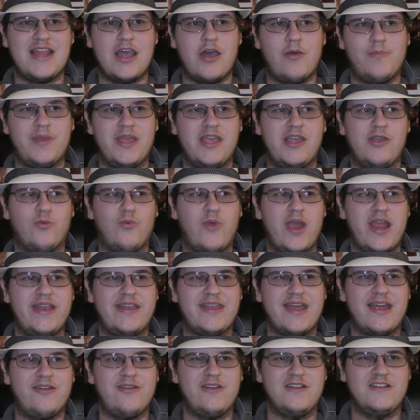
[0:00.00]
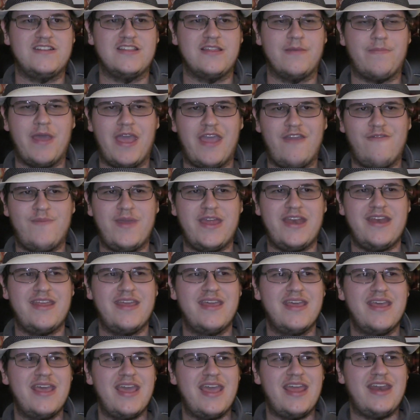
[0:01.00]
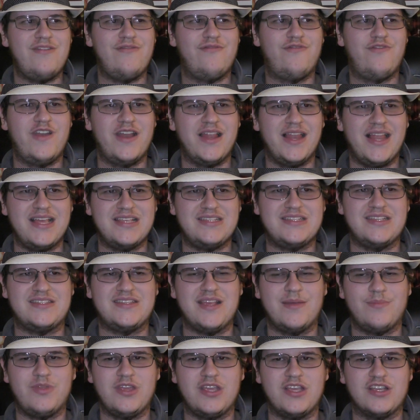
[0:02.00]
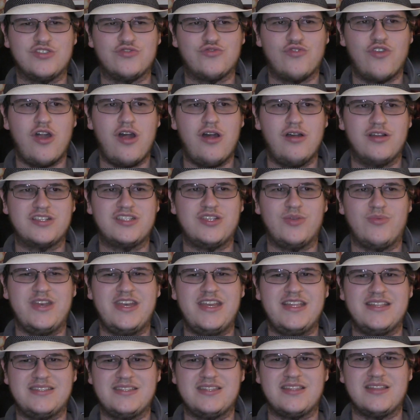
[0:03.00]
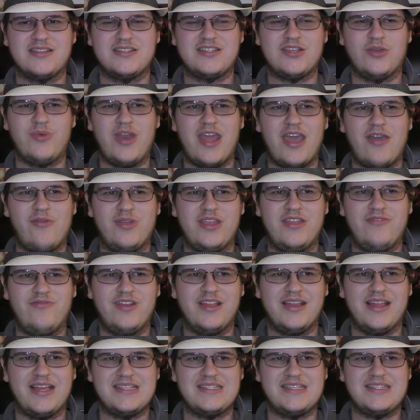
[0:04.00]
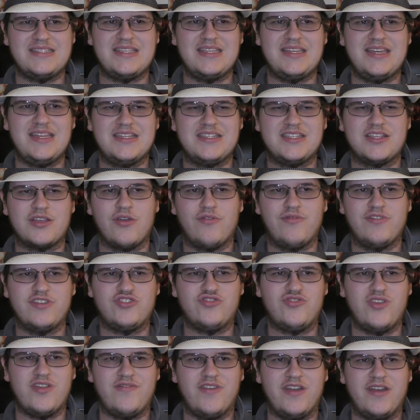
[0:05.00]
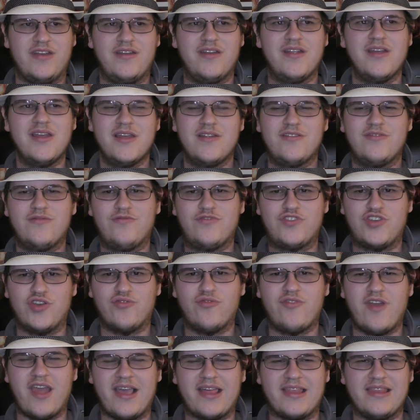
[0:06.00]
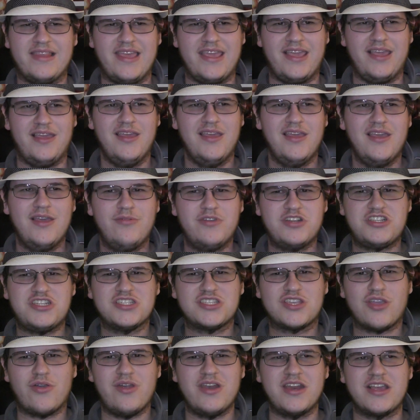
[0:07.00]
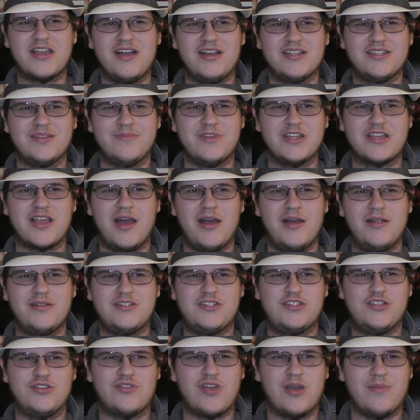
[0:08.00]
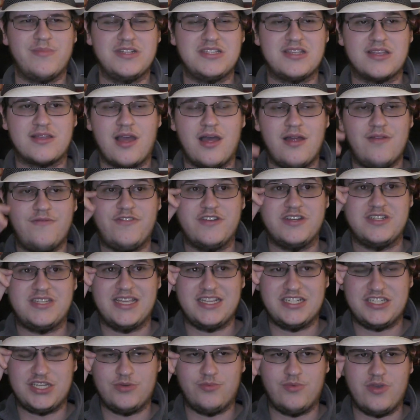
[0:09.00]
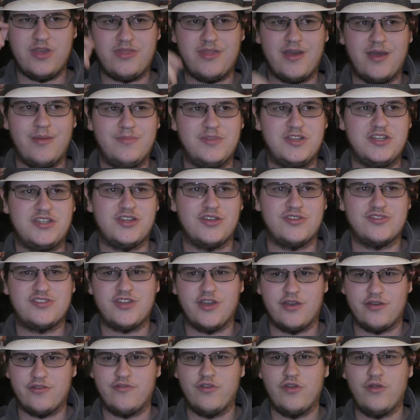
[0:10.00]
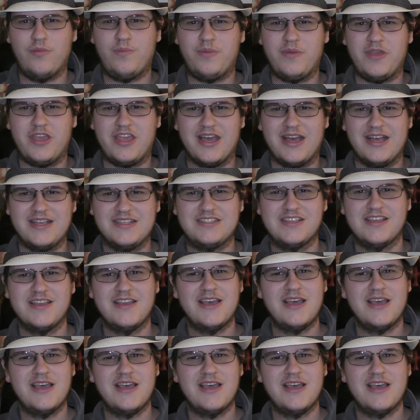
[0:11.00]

being weighed down into the pavement, and he realizes something is wrong, so now he realizes he needs to go retrieve it directly, which is going to cause him to come into confrontation with the Joestar group, because